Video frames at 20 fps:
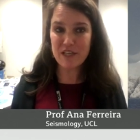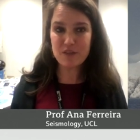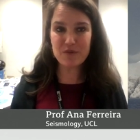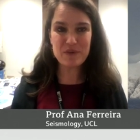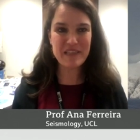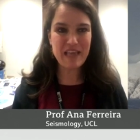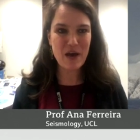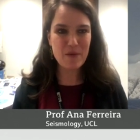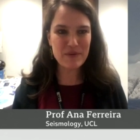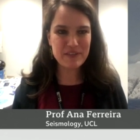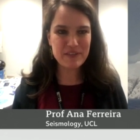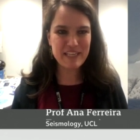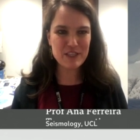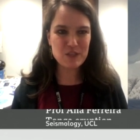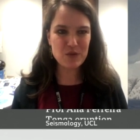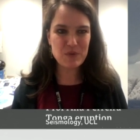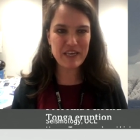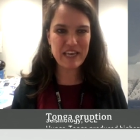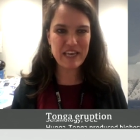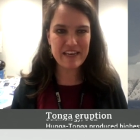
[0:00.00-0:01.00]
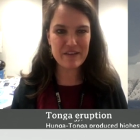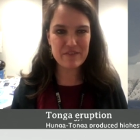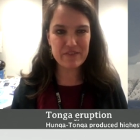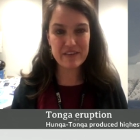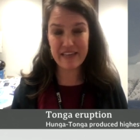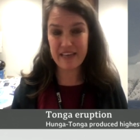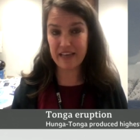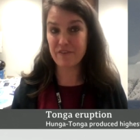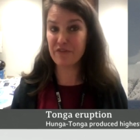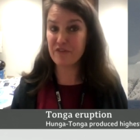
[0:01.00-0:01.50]
that with our data, we can even
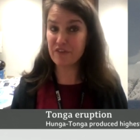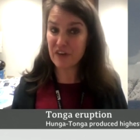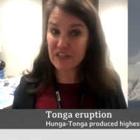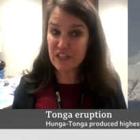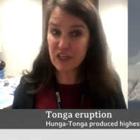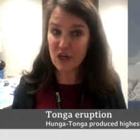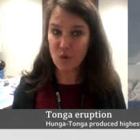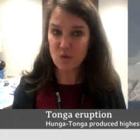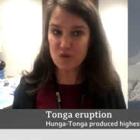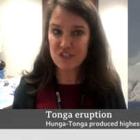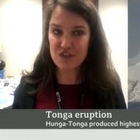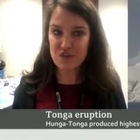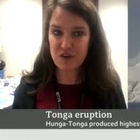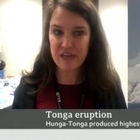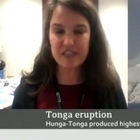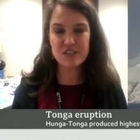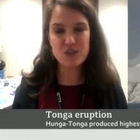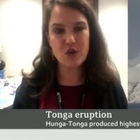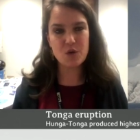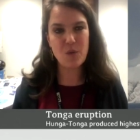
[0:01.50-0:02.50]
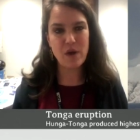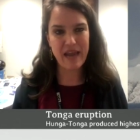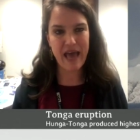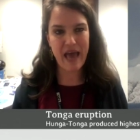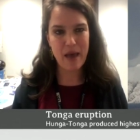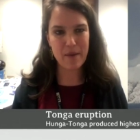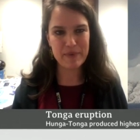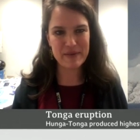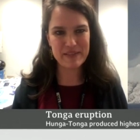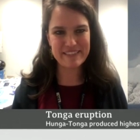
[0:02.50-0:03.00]
get further constraints on what
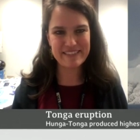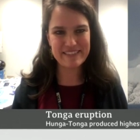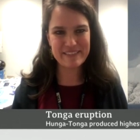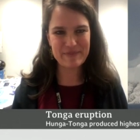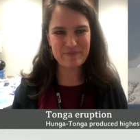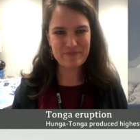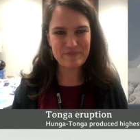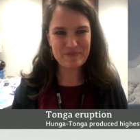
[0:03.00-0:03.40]
happened.